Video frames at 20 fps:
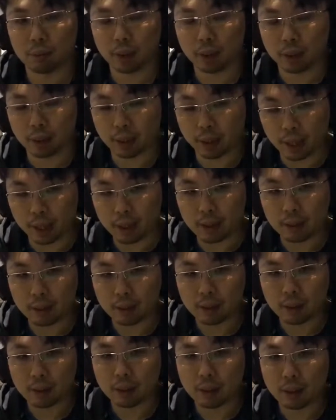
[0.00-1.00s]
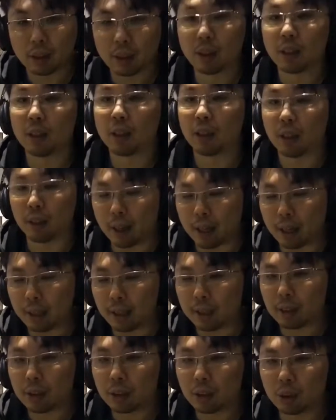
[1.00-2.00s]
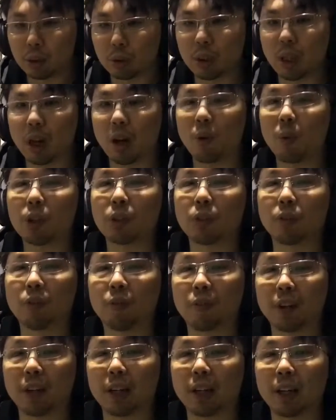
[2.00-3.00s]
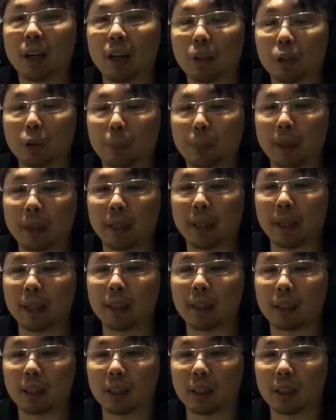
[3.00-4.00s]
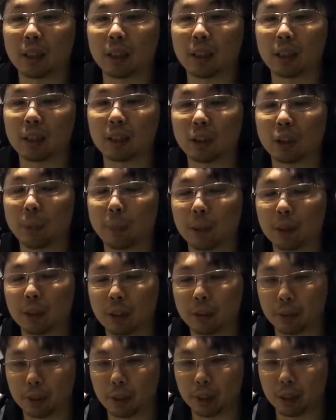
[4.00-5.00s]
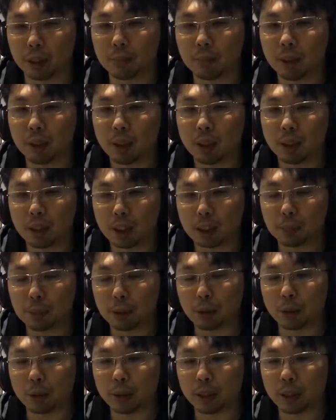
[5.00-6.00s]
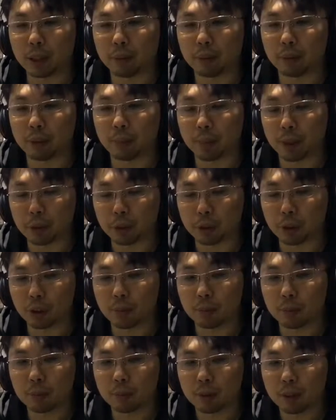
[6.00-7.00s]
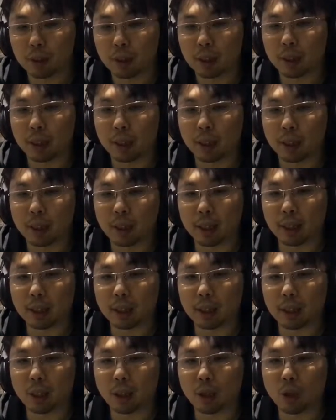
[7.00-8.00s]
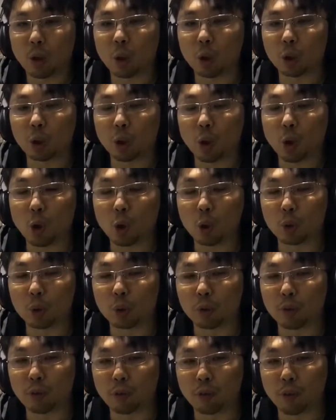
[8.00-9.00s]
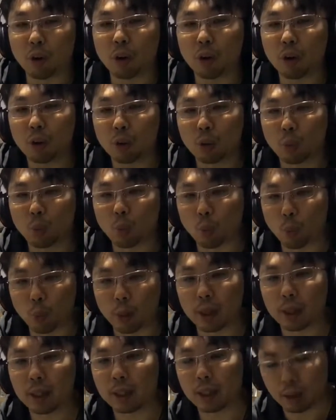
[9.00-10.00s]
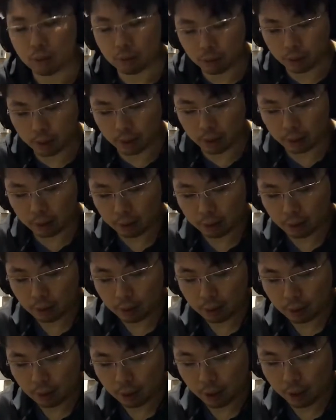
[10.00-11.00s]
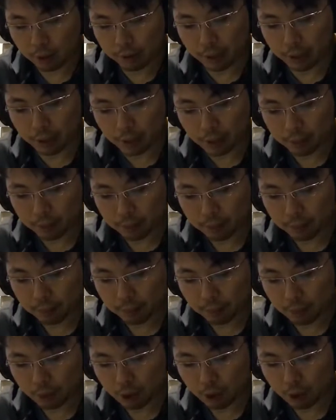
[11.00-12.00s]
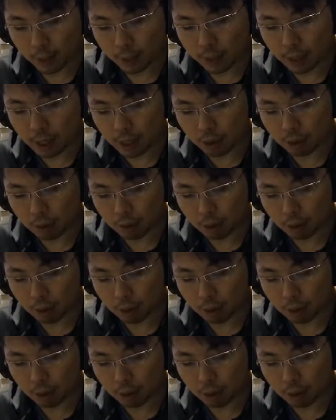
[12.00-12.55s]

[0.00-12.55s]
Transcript: Okay? Alright. So now once you figure out to play the syncopated rhythm, let's play together with the metronome and hold the whole group 4 with counting. Are you ready? On my count.